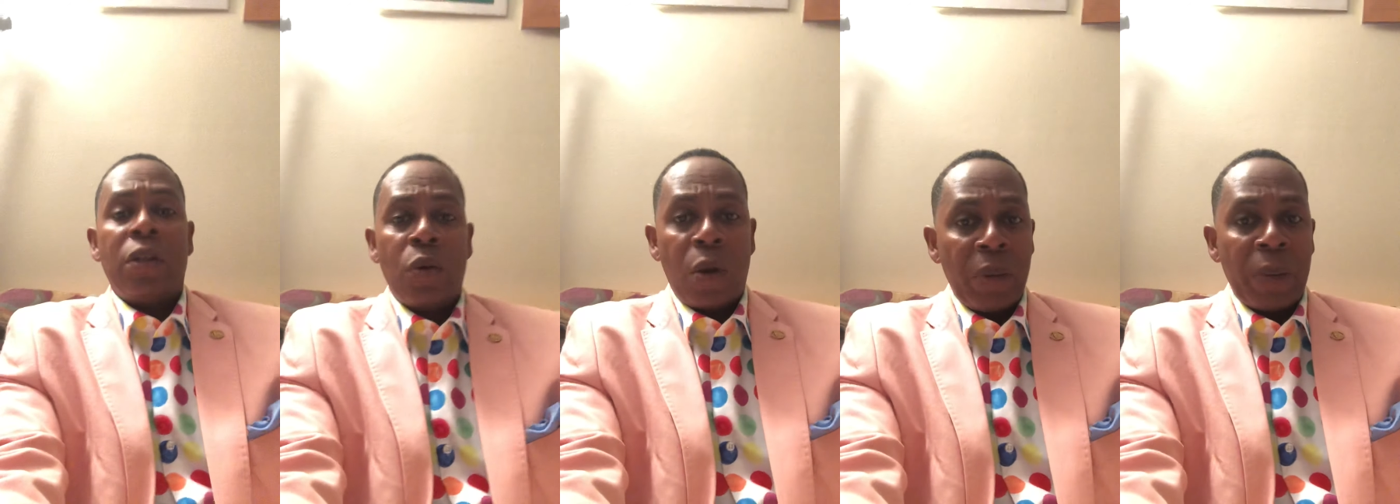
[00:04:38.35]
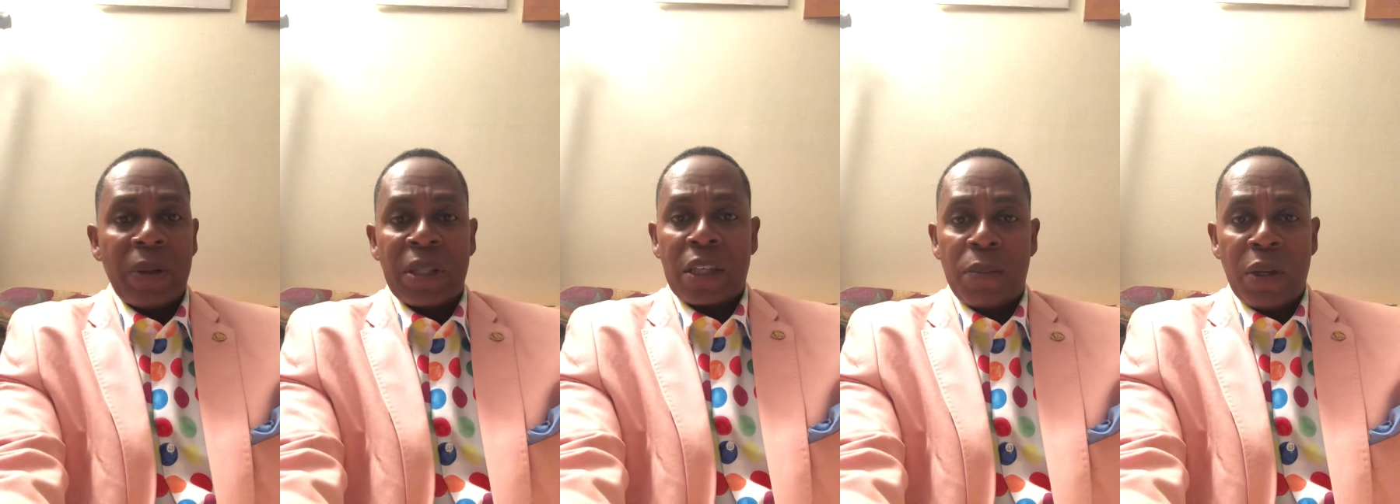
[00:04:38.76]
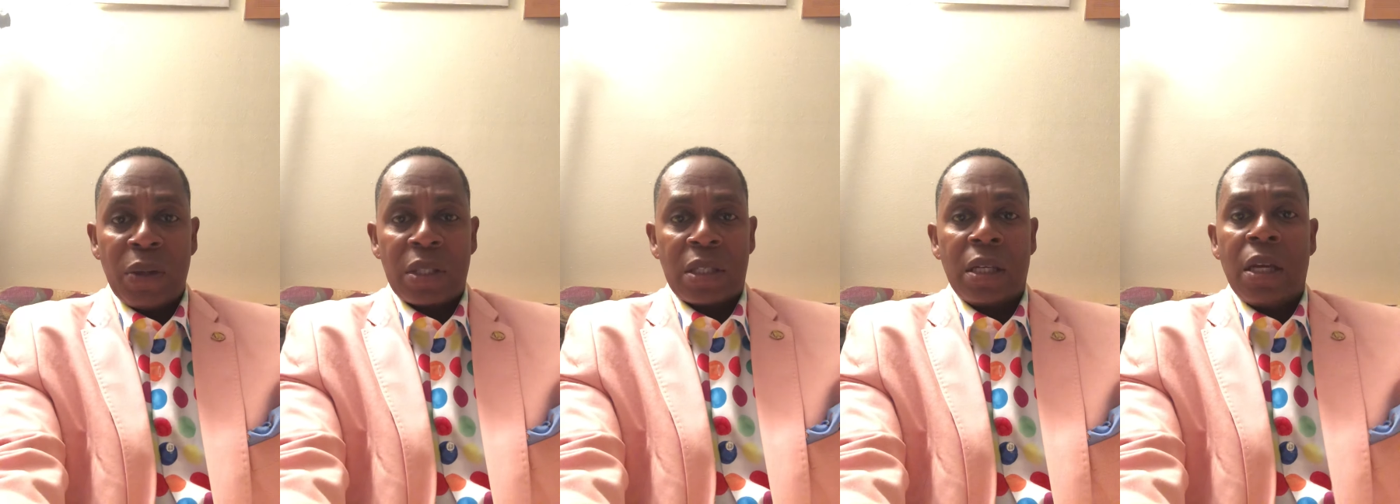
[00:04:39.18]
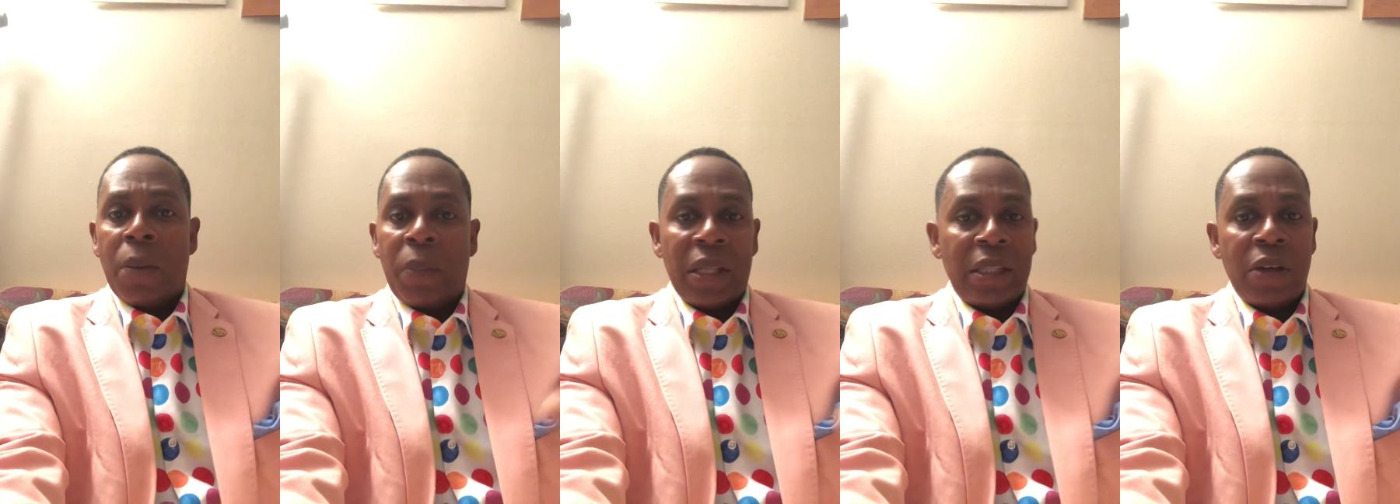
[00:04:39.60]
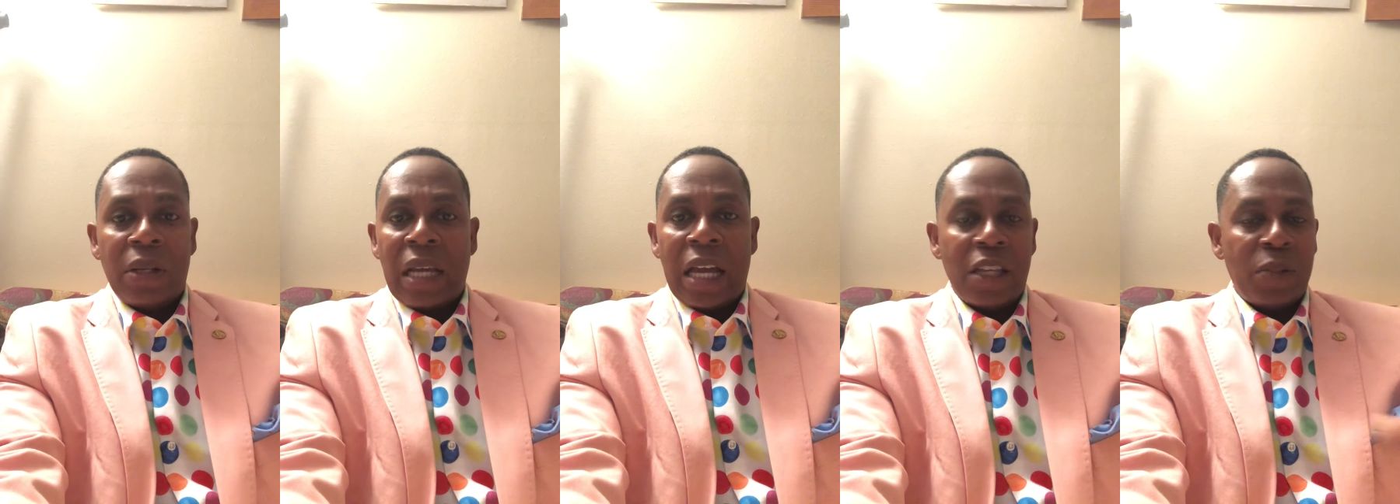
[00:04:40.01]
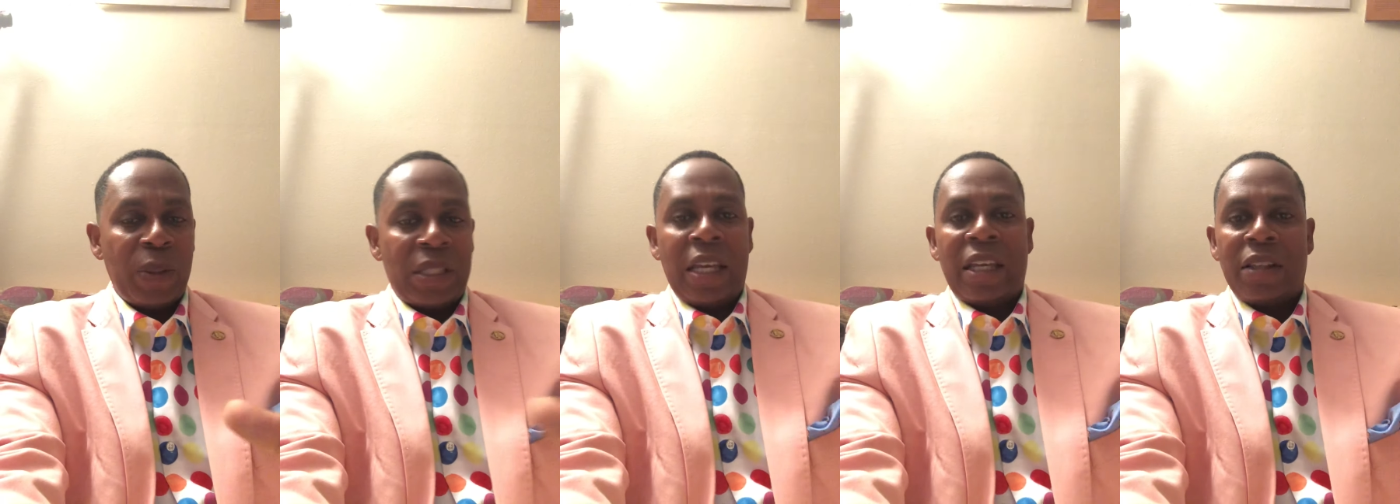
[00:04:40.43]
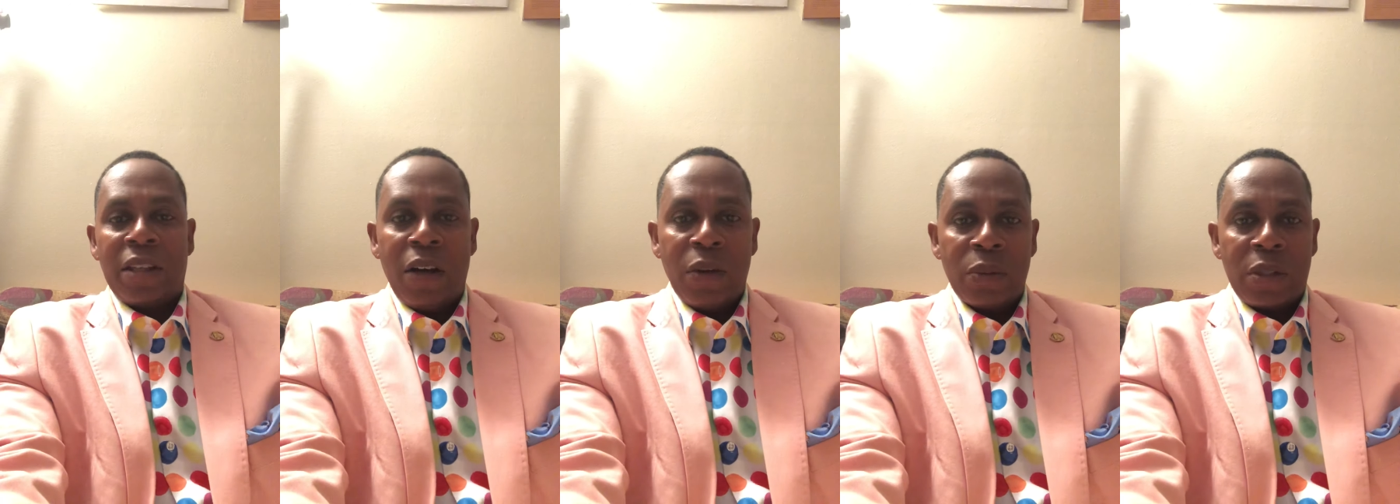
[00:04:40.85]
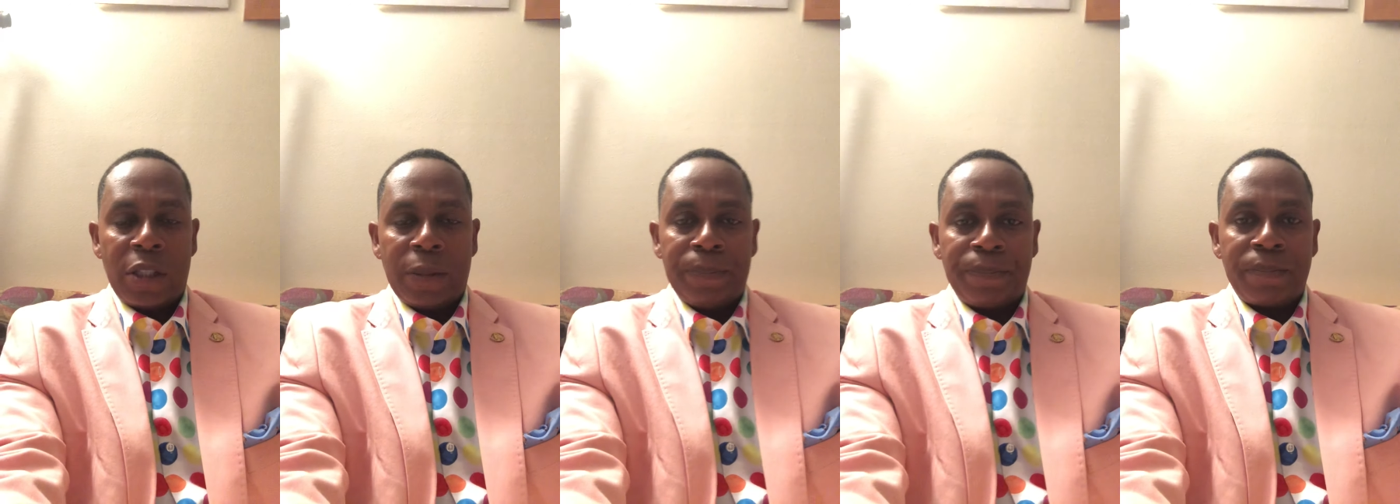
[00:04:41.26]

you're a member of the community. But you're not here to be taking notes.